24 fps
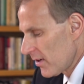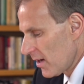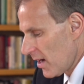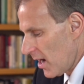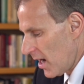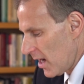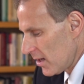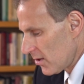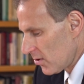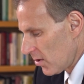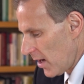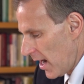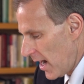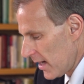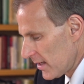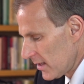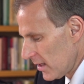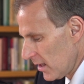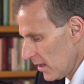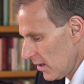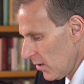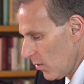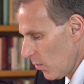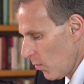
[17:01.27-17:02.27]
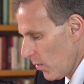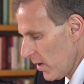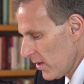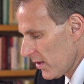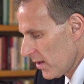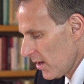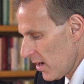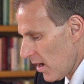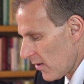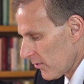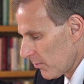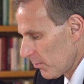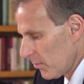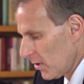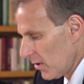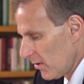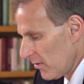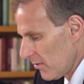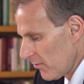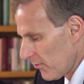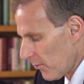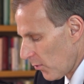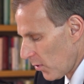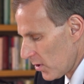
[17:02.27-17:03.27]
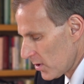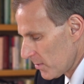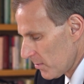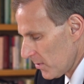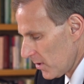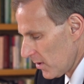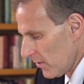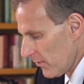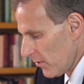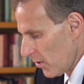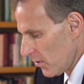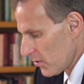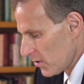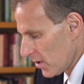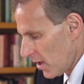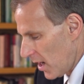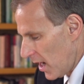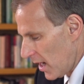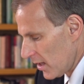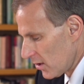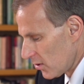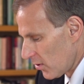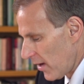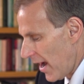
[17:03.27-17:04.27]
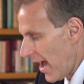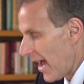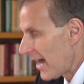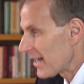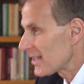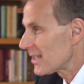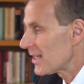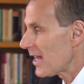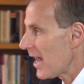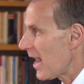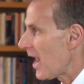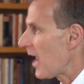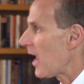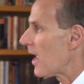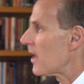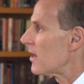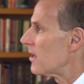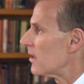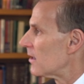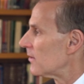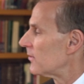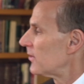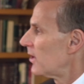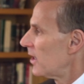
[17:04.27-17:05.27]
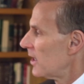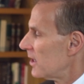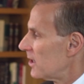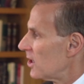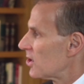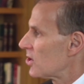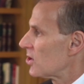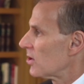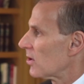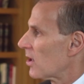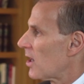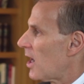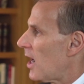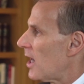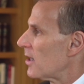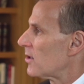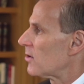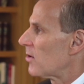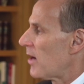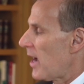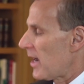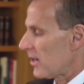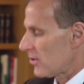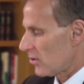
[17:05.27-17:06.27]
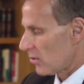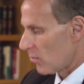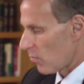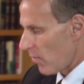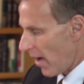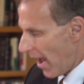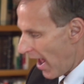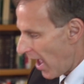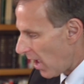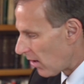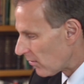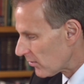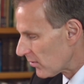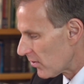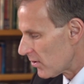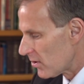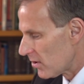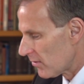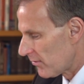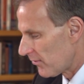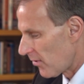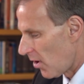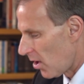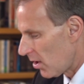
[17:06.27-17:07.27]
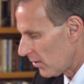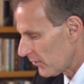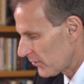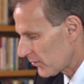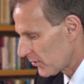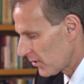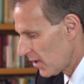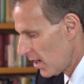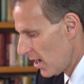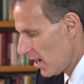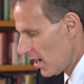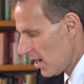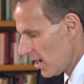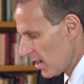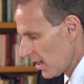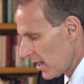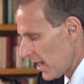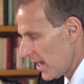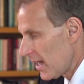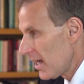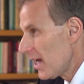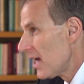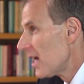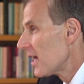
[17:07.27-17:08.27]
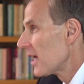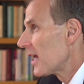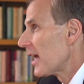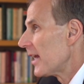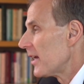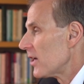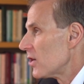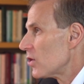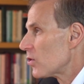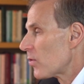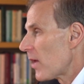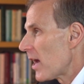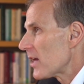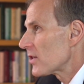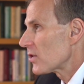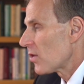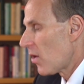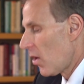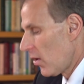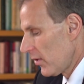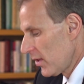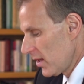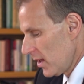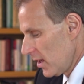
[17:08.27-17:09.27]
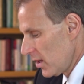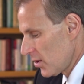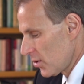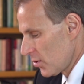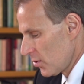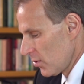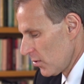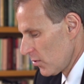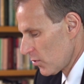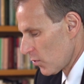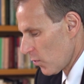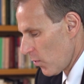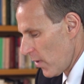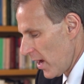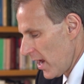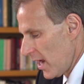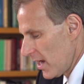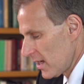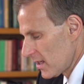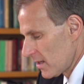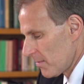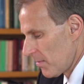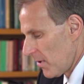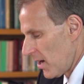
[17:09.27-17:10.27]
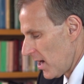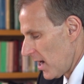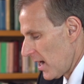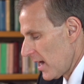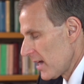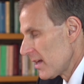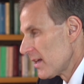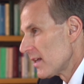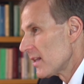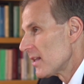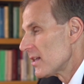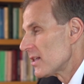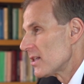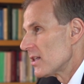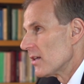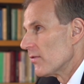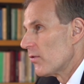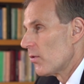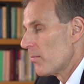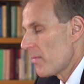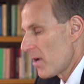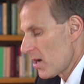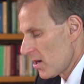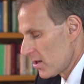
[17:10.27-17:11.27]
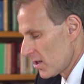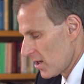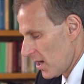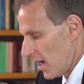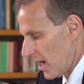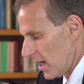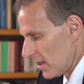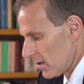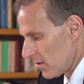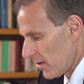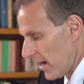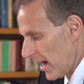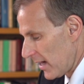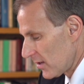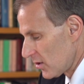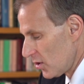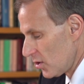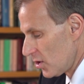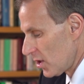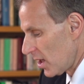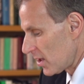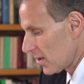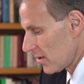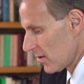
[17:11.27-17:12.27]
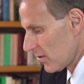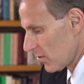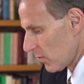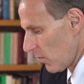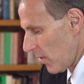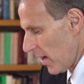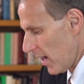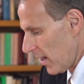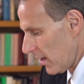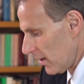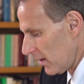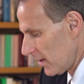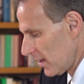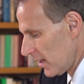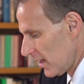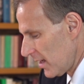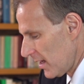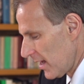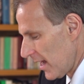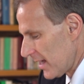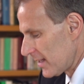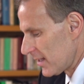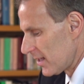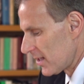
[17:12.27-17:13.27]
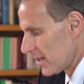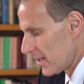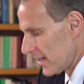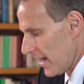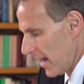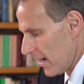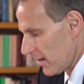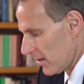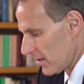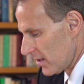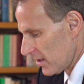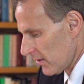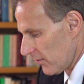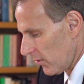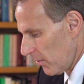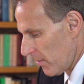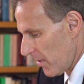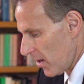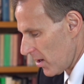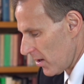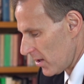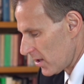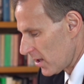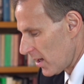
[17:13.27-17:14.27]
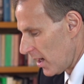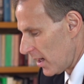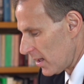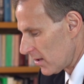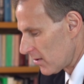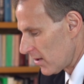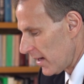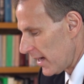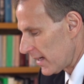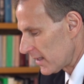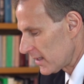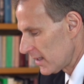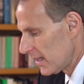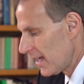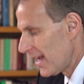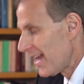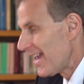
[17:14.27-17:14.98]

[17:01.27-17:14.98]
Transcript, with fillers: contracting with government enforcement of those contracts and of additional contracts around the defaults okay, can address all the issues raised by civil marriage contracts just as well as the standard civil marriage contract.